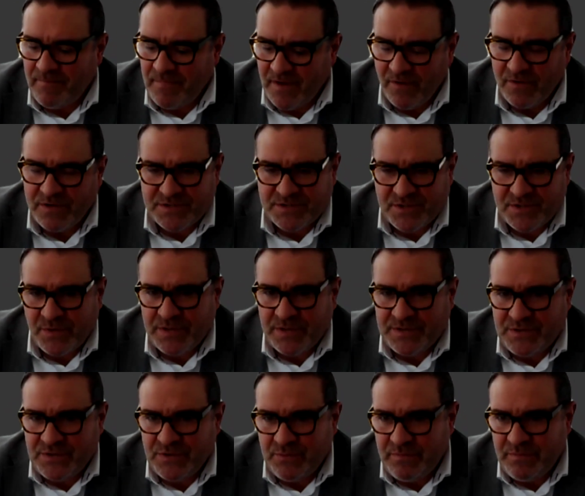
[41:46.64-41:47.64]
there is
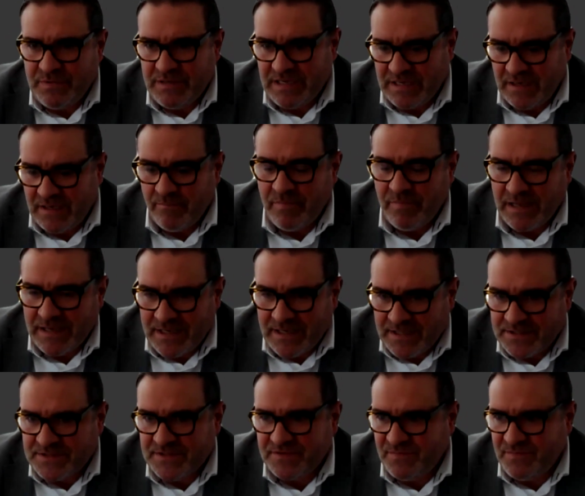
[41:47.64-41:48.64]
going to be an
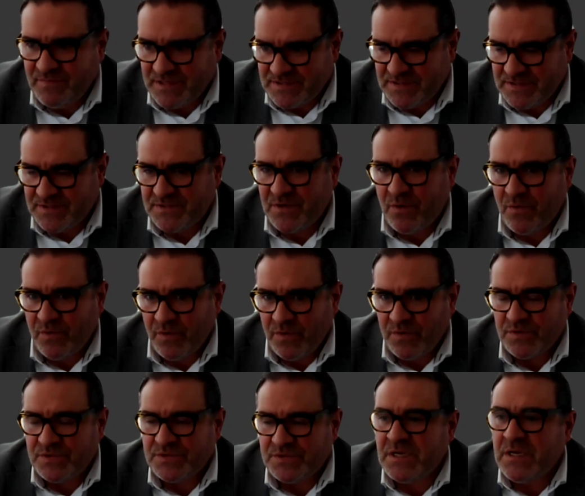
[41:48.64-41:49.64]
abundance of business
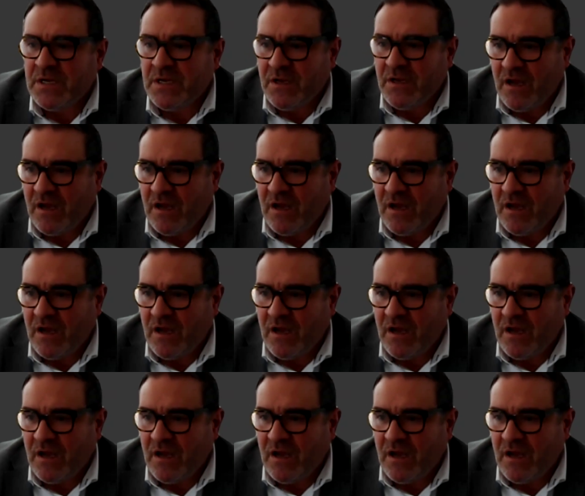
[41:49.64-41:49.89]
owners